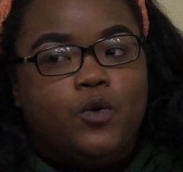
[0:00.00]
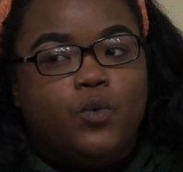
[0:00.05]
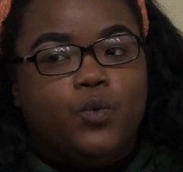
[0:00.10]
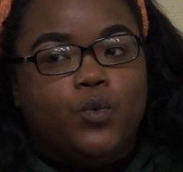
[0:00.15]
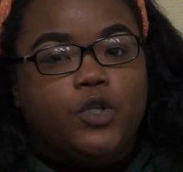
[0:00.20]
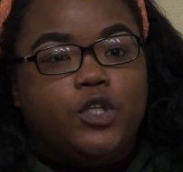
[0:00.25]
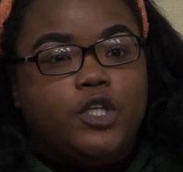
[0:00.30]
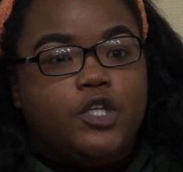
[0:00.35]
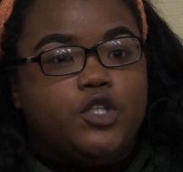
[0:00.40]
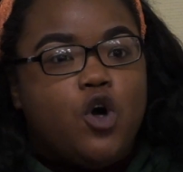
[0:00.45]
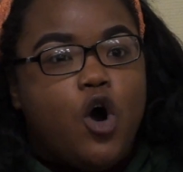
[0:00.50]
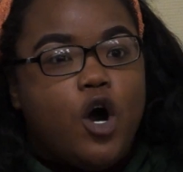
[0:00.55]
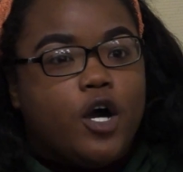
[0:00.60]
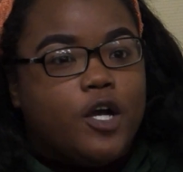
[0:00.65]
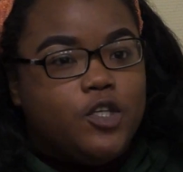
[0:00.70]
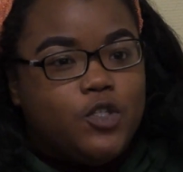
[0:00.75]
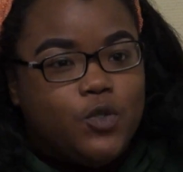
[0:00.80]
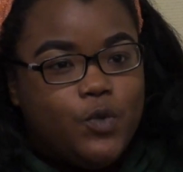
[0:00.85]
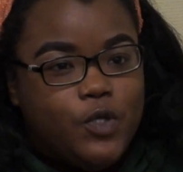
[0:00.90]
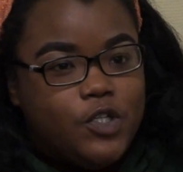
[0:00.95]
really
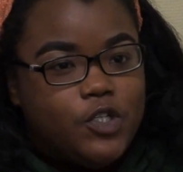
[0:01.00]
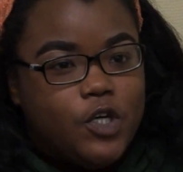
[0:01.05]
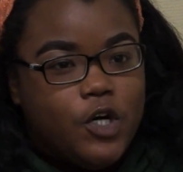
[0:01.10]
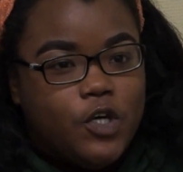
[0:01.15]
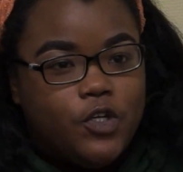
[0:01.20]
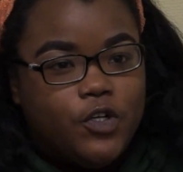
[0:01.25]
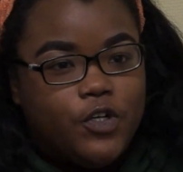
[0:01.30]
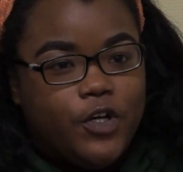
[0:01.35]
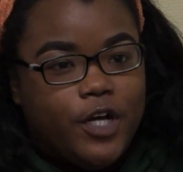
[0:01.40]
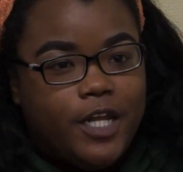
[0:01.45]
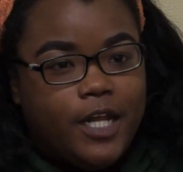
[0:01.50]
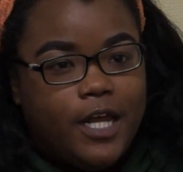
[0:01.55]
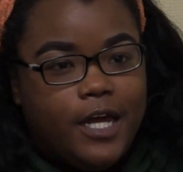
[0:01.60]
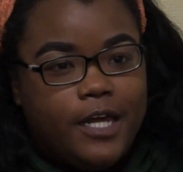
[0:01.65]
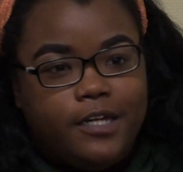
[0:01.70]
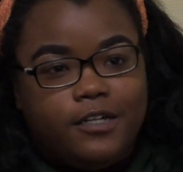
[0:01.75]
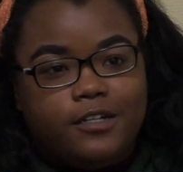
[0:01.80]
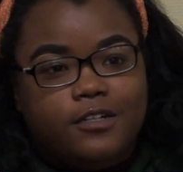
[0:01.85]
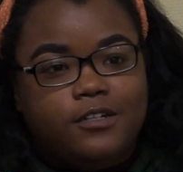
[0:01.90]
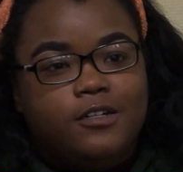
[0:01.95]
talking to each other and
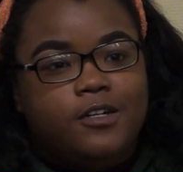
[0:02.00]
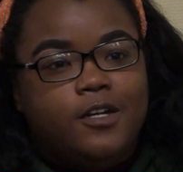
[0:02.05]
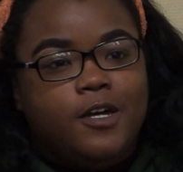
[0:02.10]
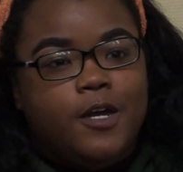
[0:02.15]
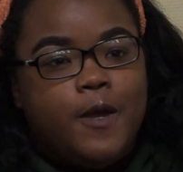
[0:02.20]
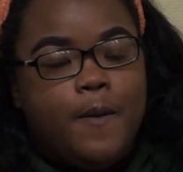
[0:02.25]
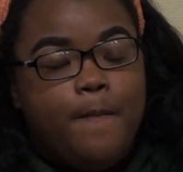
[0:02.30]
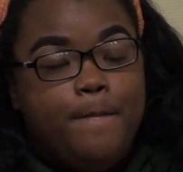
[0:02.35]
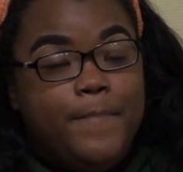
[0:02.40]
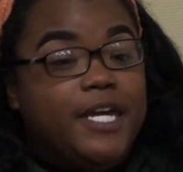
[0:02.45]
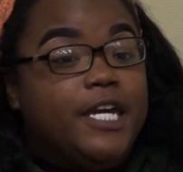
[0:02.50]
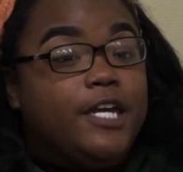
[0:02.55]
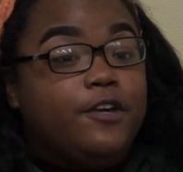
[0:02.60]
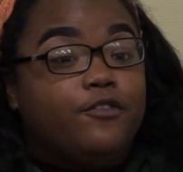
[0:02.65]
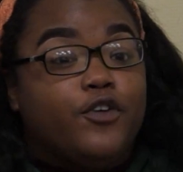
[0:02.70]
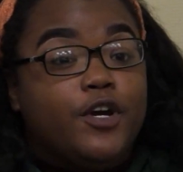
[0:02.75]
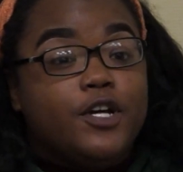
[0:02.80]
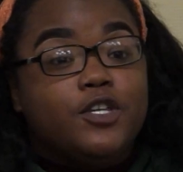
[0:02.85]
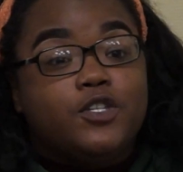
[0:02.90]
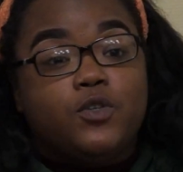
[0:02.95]
like being
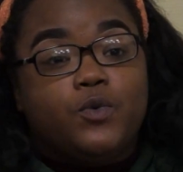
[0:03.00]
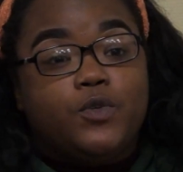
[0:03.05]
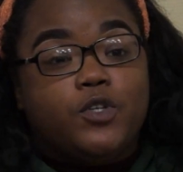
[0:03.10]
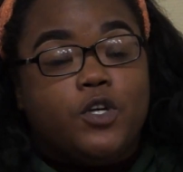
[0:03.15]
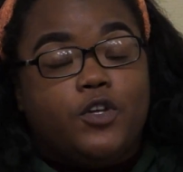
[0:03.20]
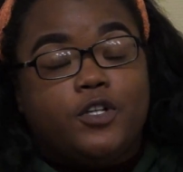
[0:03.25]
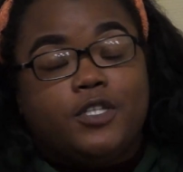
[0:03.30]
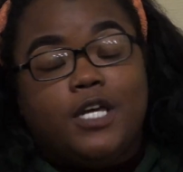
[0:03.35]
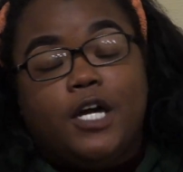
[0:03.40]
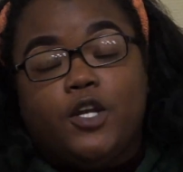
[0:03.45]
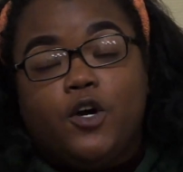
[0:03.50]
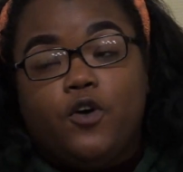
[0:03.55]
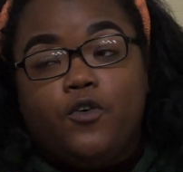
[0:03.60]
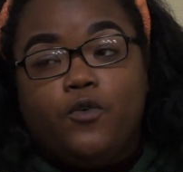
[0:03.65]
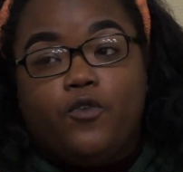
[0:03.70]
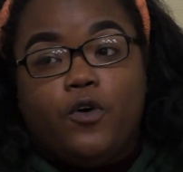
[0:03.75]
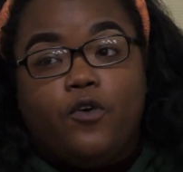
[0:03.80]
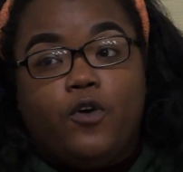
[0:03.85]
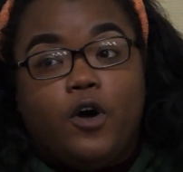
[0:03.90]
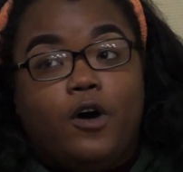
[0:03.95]
friends to each other. Because I know
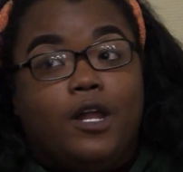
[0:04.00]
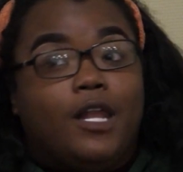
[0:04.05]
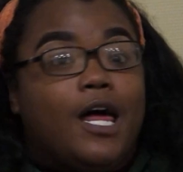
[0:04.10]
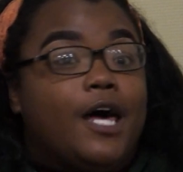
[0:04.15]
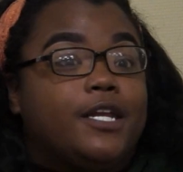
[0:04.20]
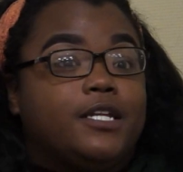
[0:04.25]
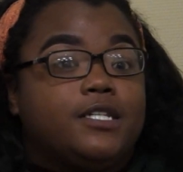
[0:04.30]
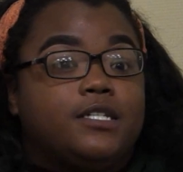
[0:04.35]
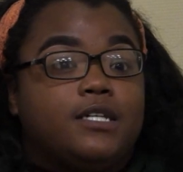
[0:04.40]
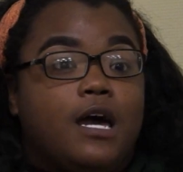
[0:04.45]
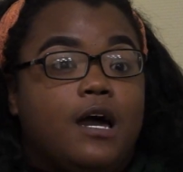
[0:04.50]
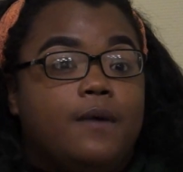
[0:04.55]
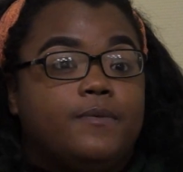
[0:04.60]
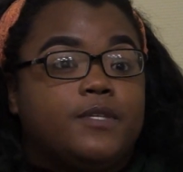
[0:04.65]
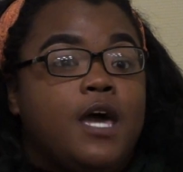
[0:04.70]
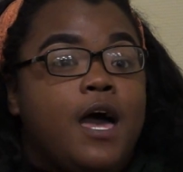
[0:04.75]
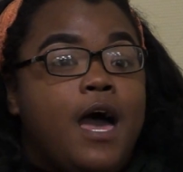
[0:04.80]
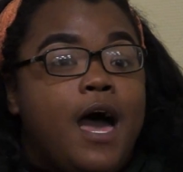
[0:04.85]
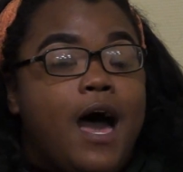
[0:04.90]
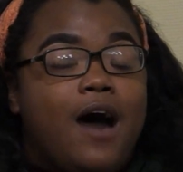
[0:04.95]
a lot of the times
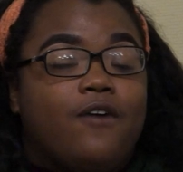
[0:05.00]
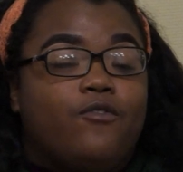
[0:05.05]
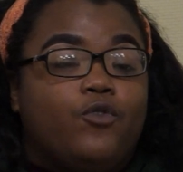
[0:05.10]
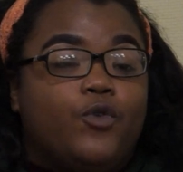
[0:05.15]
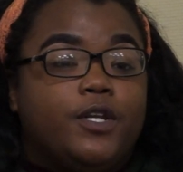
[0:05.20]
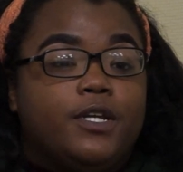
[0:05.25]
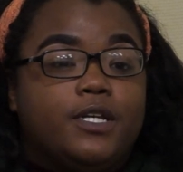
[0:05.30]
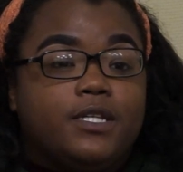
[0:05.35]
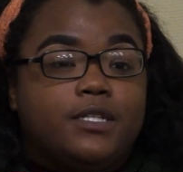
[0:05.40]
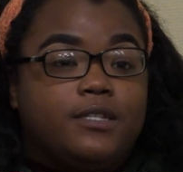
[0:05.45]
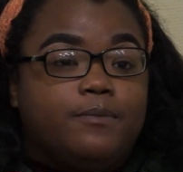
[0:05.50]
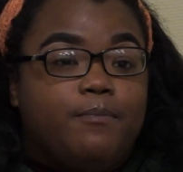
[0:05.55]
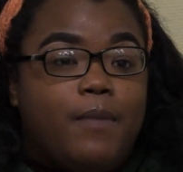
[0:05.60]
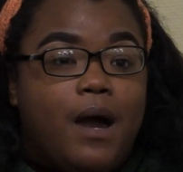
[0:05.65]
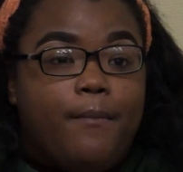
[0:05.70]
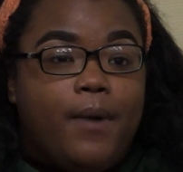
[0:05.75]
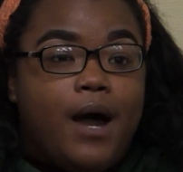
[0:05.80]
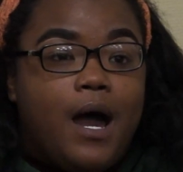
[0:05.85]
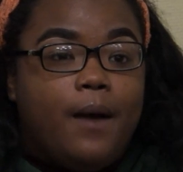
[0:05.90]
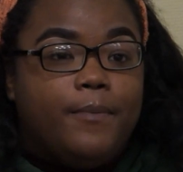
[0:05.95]
I've witnessed my
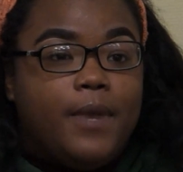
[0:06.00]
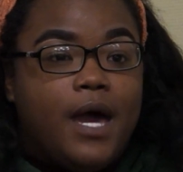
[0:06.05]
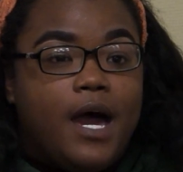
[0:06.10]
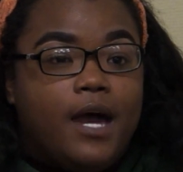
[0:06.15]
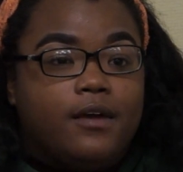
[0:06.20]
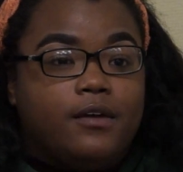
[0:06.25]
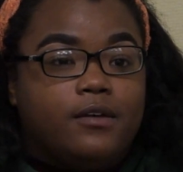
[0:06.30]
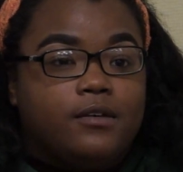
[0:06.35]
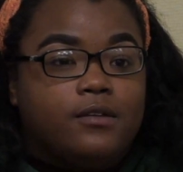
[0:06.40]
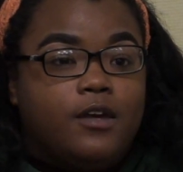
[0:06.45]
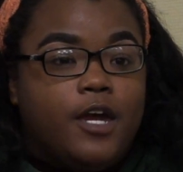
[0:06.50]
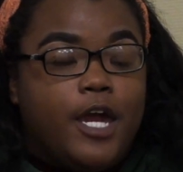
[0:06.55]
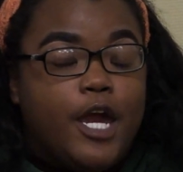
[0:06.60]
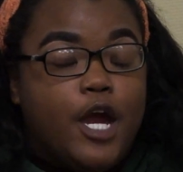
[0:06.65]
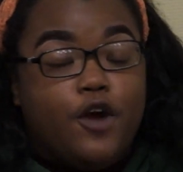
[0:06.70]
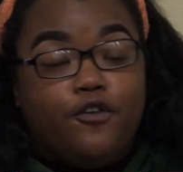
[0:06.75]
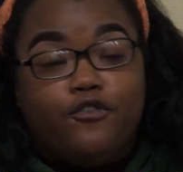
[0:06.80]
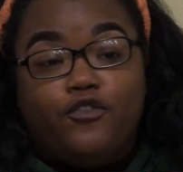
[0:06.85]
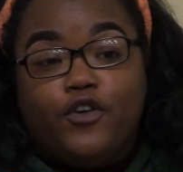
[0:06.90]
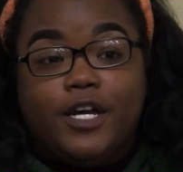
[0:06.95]
mom not and
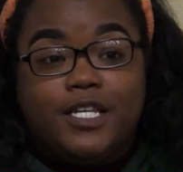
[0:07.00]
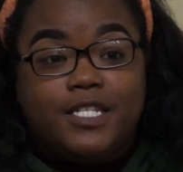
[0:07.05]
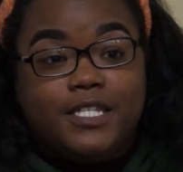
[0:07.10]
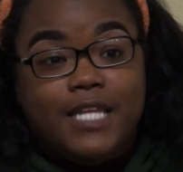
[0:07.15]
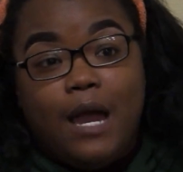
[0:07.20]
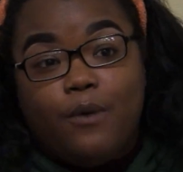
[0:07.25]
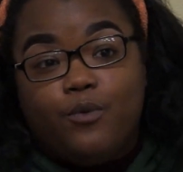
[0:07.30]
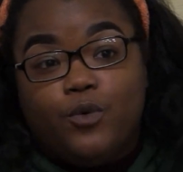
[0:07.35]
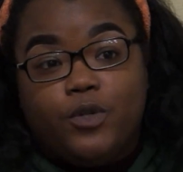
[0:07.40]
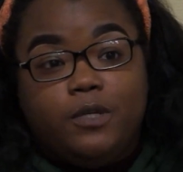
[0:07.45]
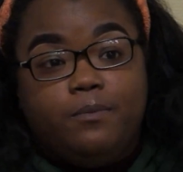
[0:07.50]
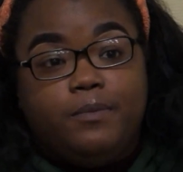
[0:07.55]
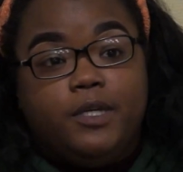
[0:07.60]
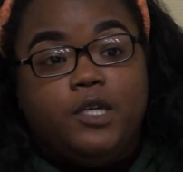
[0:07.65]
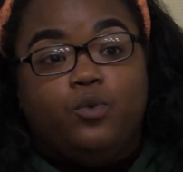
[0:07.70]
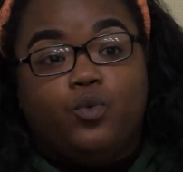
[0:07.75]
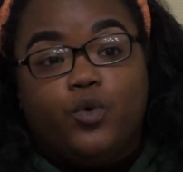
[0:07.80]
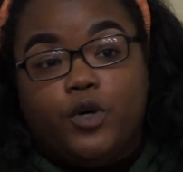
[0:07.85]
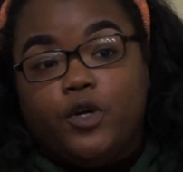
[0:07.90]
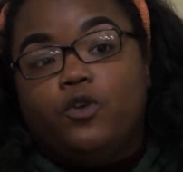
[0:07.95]
her friends not really be
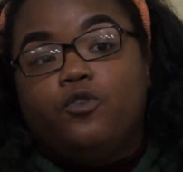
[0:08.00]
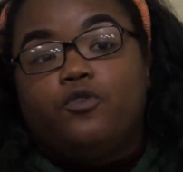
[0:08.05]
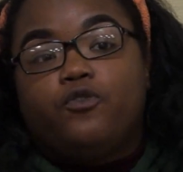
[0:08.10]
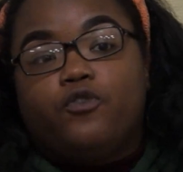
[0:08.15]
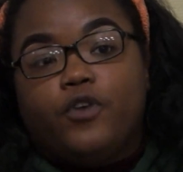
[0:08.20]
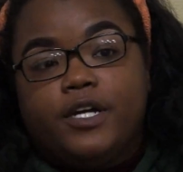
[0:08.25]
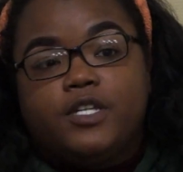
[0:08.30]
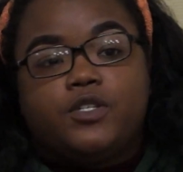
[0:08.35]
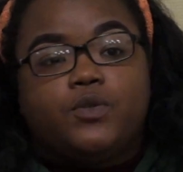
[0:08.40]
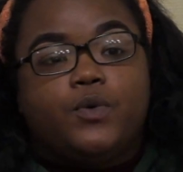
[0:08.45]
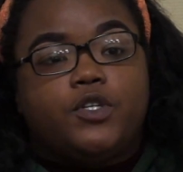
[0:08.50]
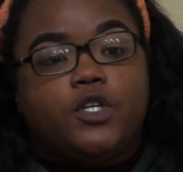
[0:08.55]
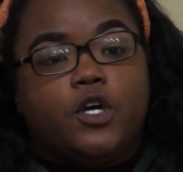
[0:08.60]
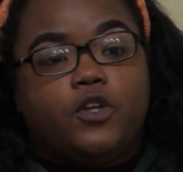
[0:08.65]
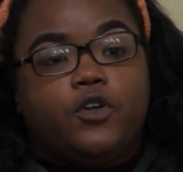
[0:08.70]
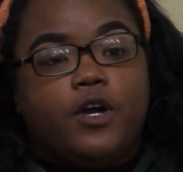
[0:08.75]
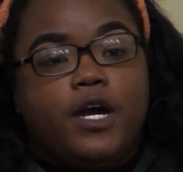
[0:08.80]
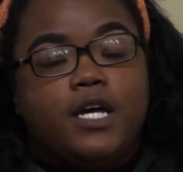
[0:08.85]
real friends to each other.